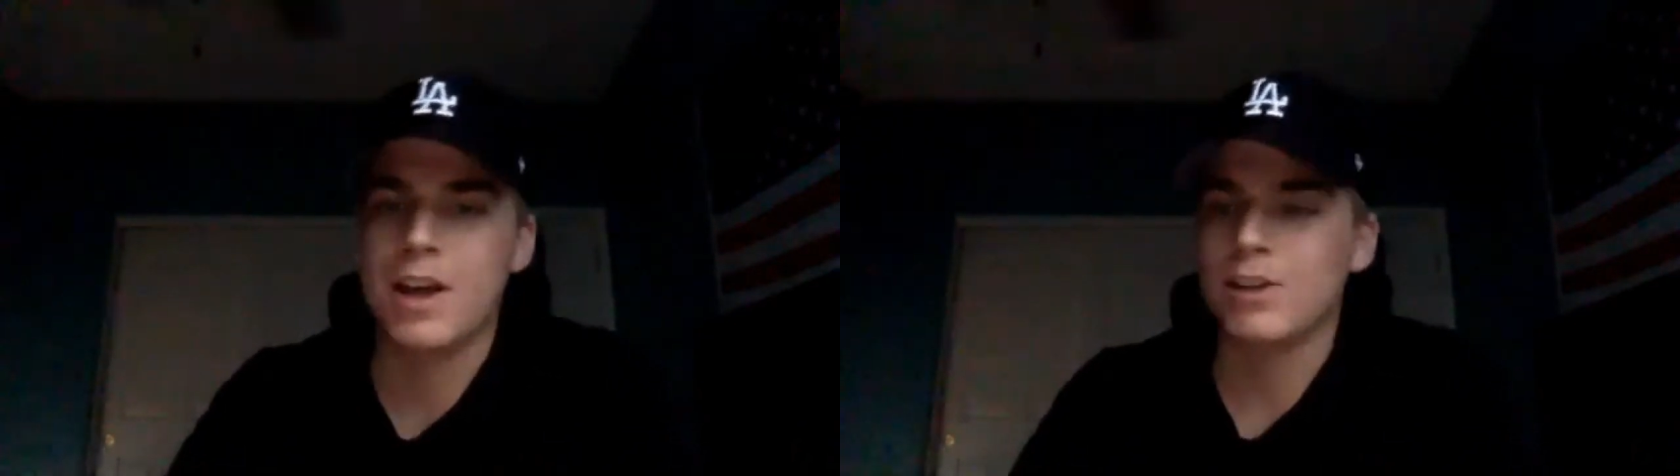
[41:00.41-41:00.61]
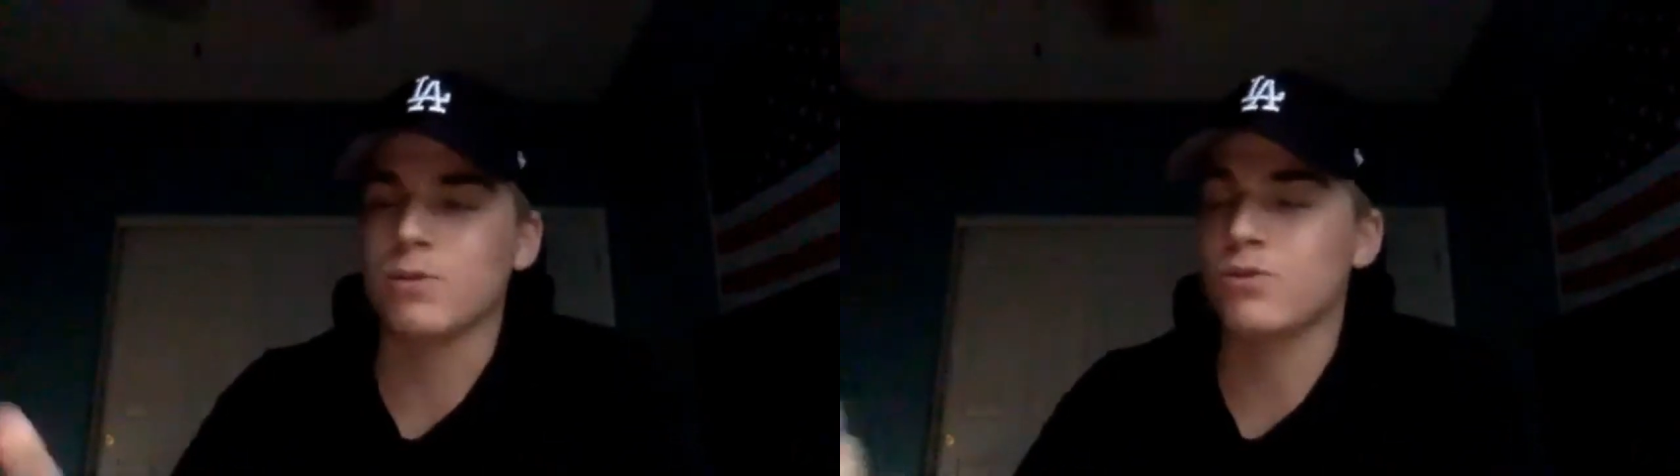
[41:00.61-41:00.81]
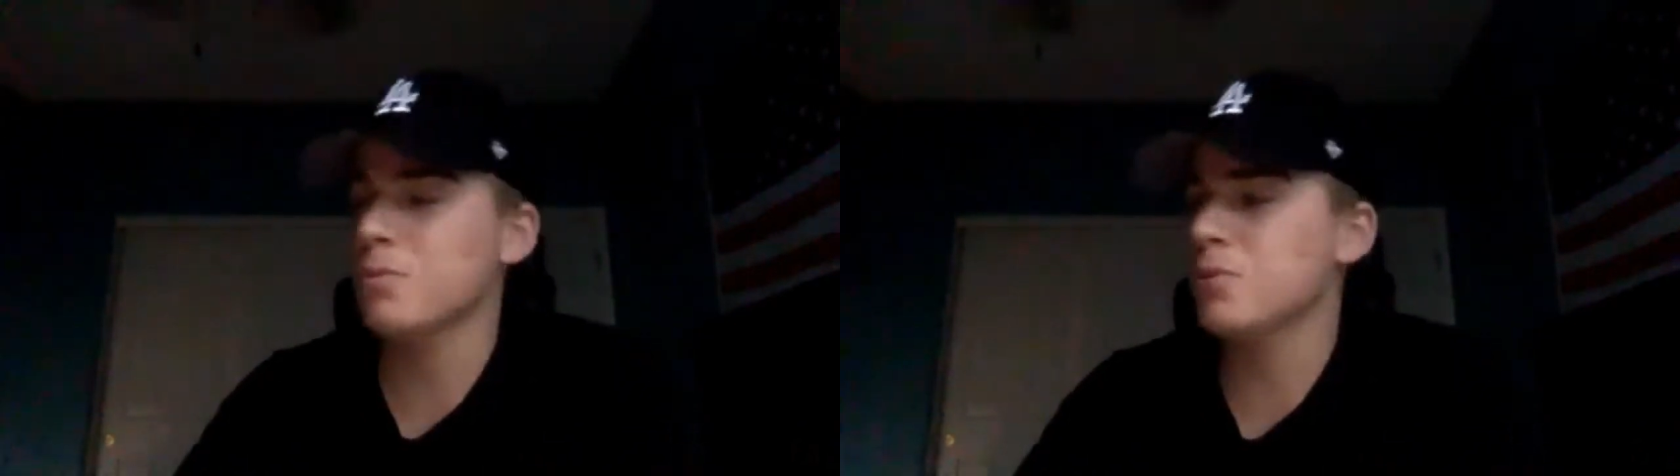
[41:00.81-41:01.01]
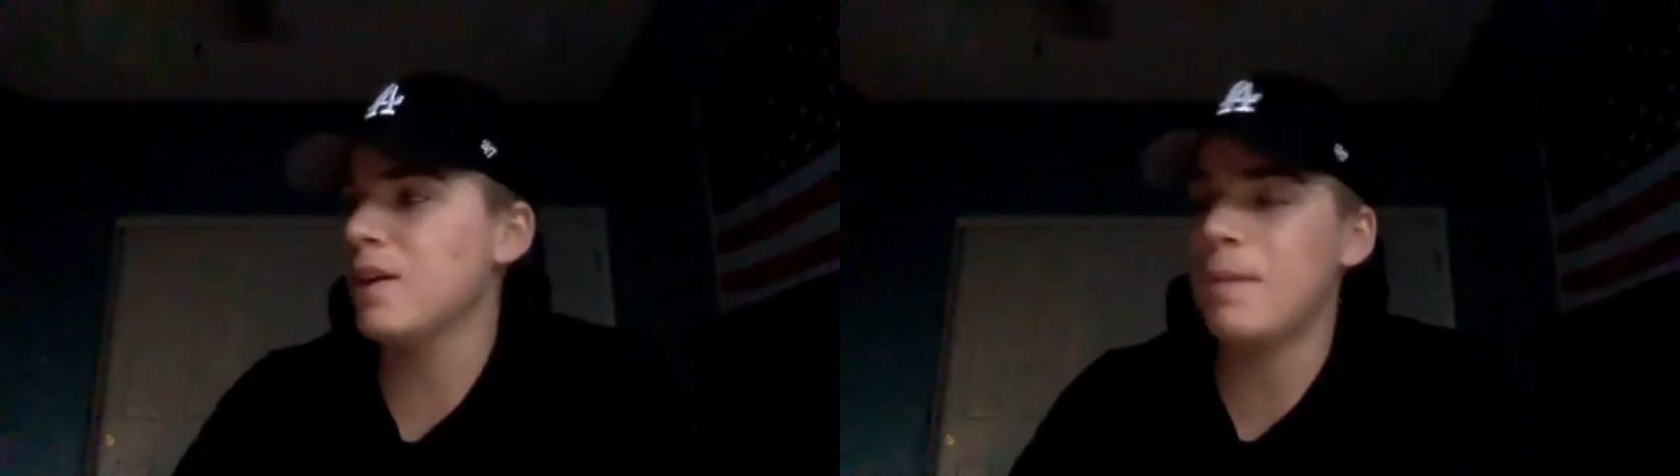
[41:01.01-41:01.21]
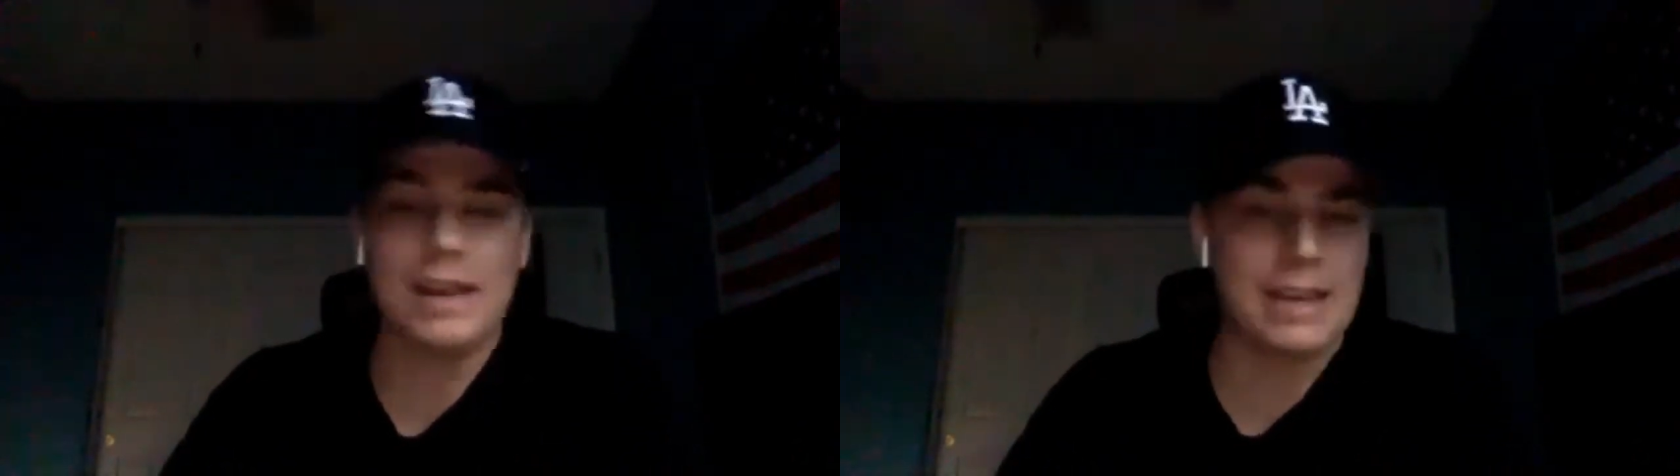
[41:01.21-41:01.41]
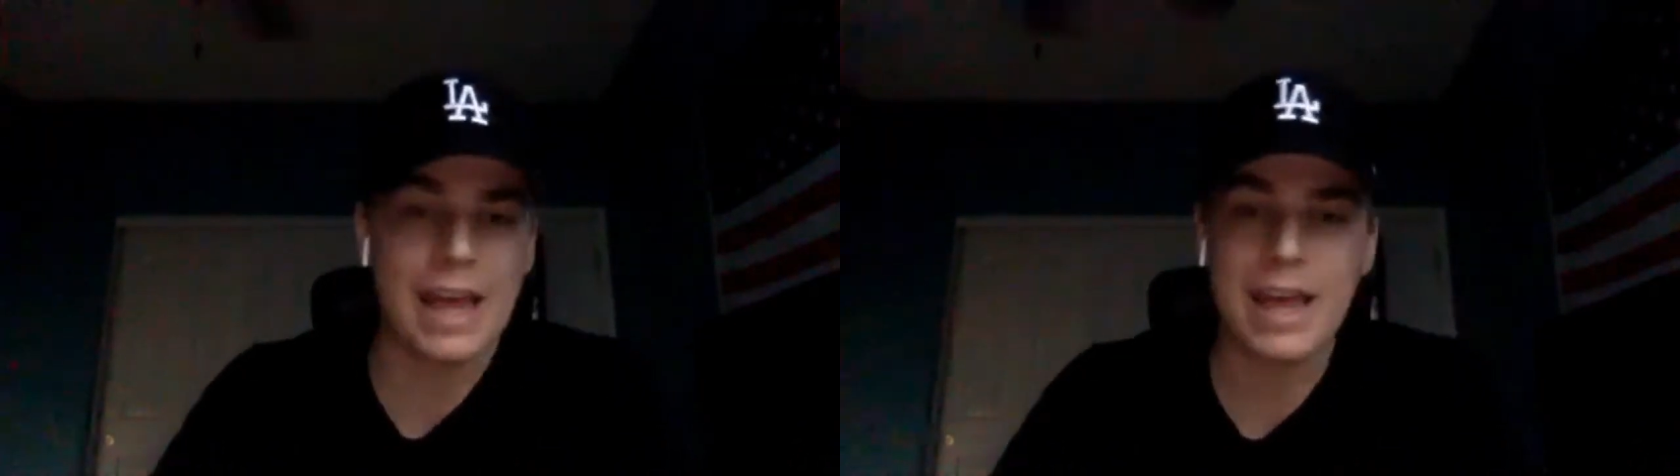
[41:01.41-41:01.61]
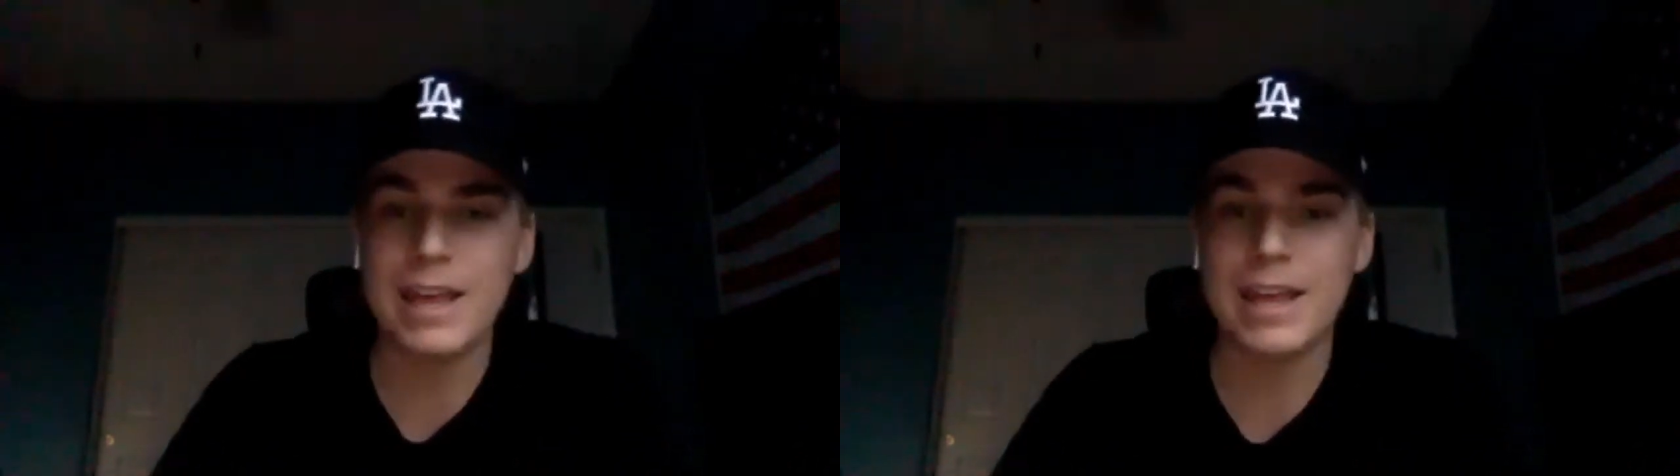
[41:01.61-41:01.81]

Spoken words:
So in terms of like my day